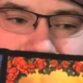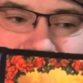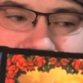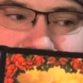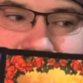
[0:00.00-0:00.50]

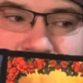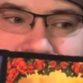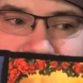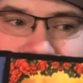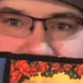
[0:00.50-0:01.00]
share
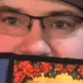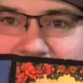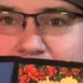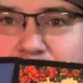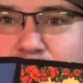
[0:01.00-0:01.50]
the good
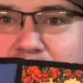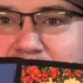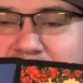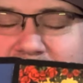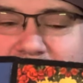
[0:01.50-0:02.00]
times with
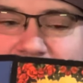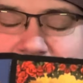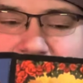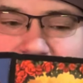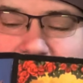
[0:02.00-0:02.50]
instead
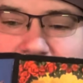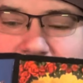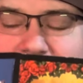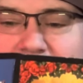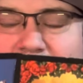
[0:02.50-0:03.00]
of you know i
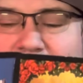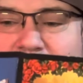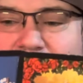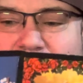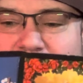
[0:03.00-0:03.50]
mean i i
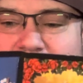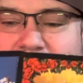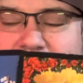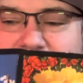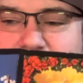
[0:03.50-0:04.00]
feel
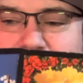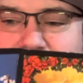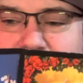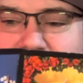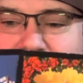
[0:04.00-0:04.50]
like
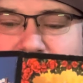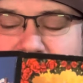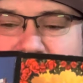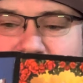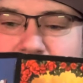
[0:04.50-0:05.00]
for
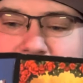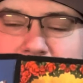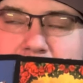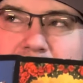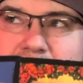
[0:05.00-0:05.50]
some
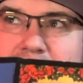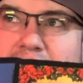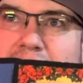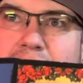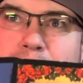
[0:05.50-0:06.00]
people it's
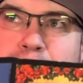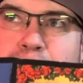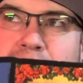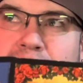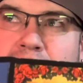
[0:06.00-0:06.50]
like
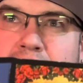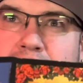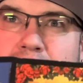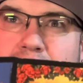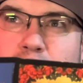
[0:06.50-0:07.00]

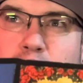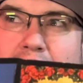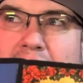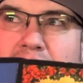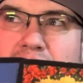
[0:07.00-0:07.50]
you
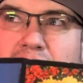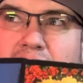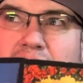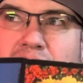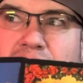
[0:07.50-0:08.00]
have a
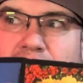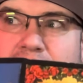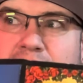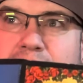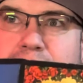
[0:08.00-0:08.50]
lot of
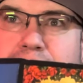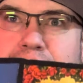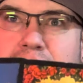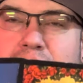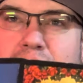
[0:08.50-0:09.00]
fun
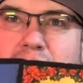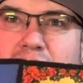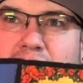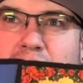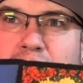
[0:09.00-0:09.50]

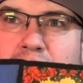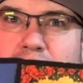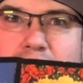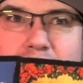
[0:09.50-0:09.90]
you know